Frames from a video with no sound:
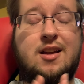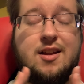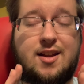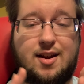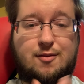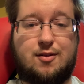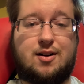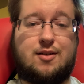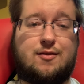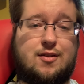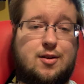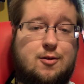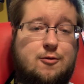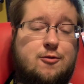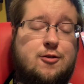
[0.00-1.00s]
get rid of
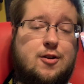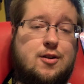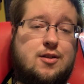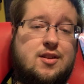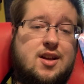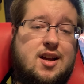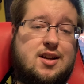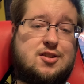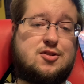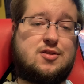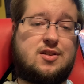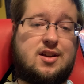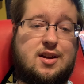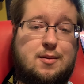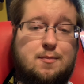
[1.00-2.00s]
it for the actual
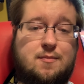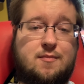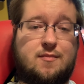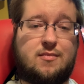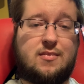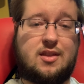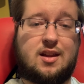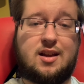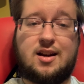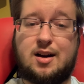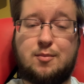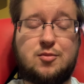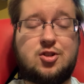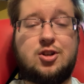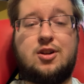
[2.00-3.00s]
game. And
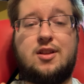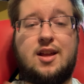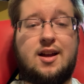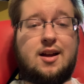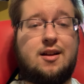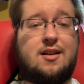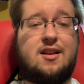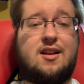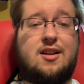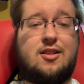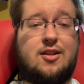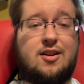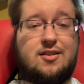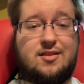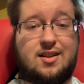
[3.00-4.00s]
I'm sure that a
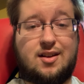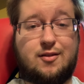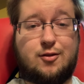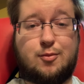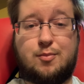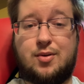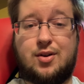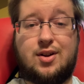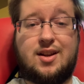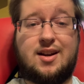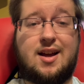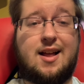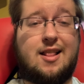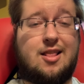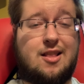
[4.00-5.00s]
lot of devs put in
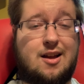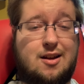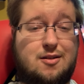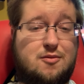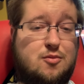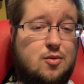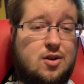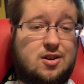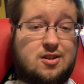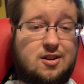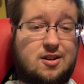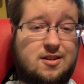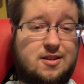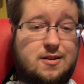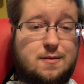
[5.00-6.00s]
a lot of work
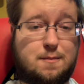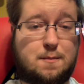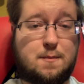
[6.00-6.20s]
on it,